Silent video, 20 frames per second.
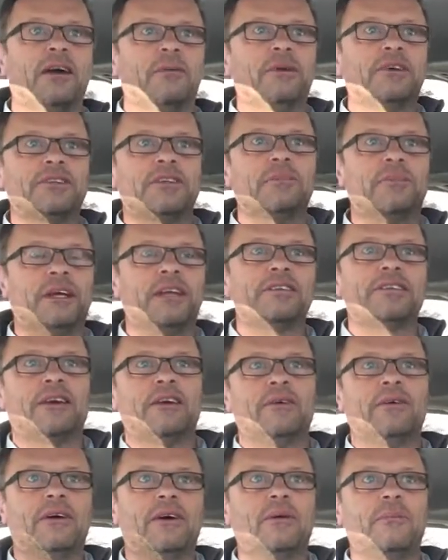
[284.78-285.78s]
I must admit,
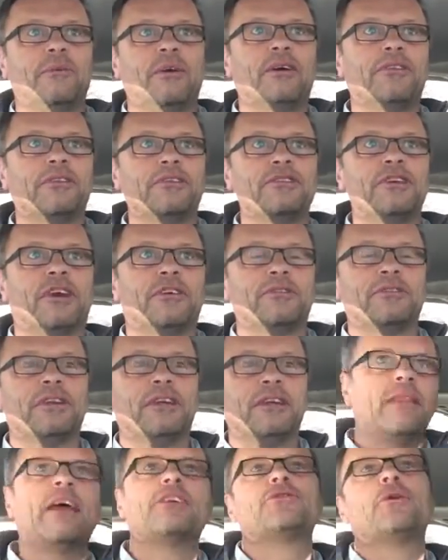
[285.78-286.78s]
so I'm rather
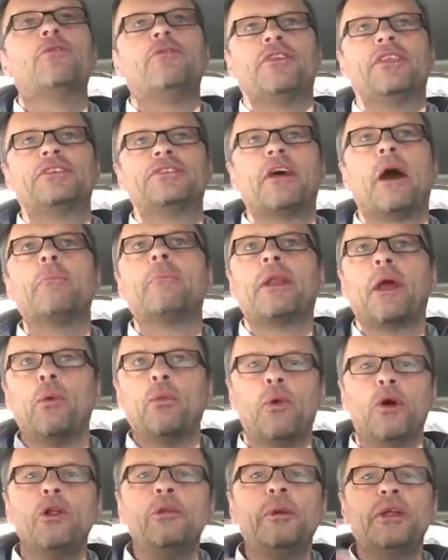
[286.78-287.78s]
chuffed. That's all for this time, but I
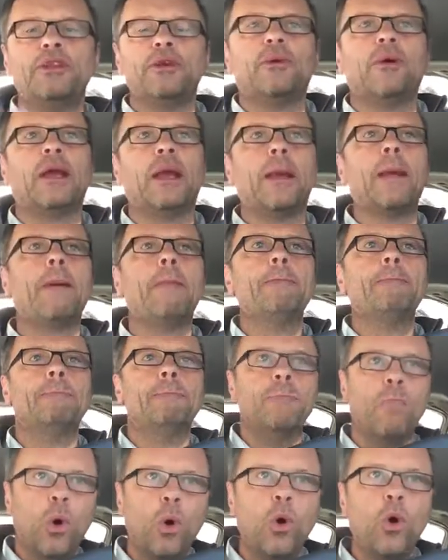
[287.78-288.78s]
will be doing
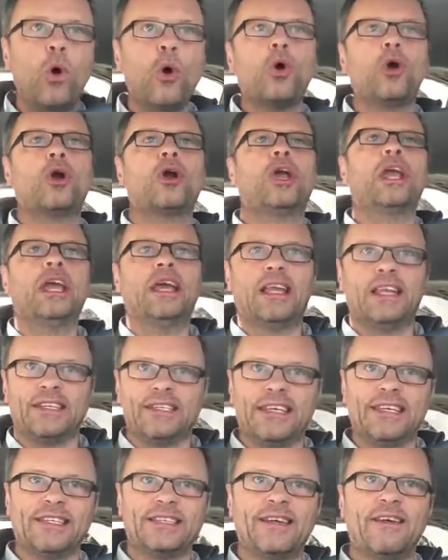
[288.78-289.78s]
more
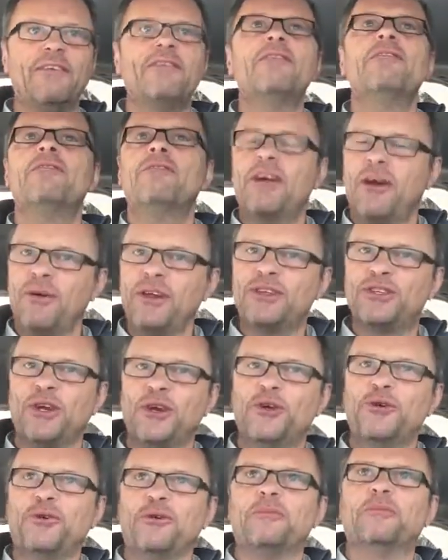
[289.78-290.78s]
Gearlesses very
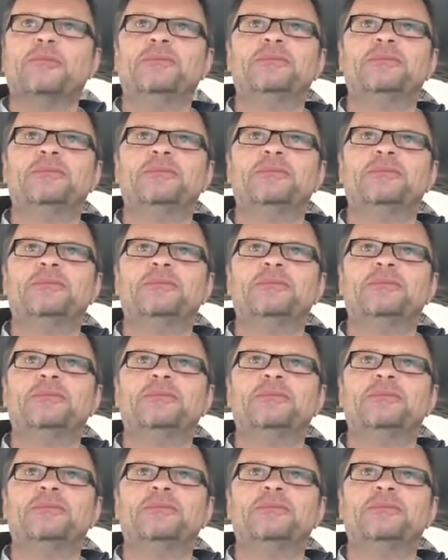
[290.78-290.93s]
soon.